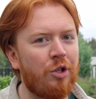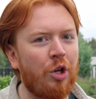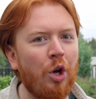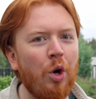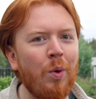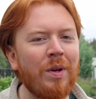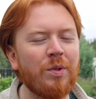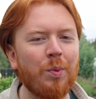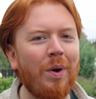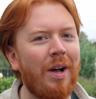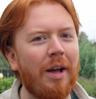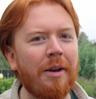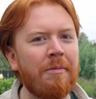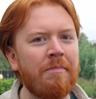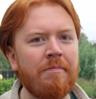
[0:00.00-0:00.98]
two is
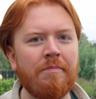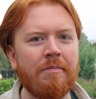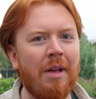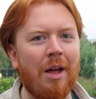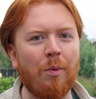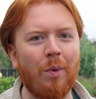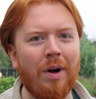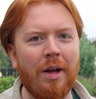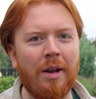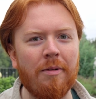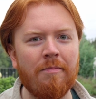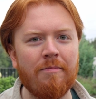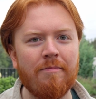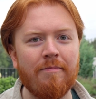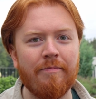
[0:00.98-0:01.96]
one and
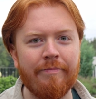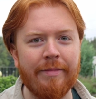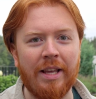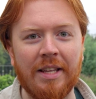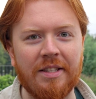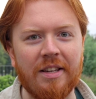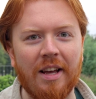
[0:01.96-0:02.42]
one is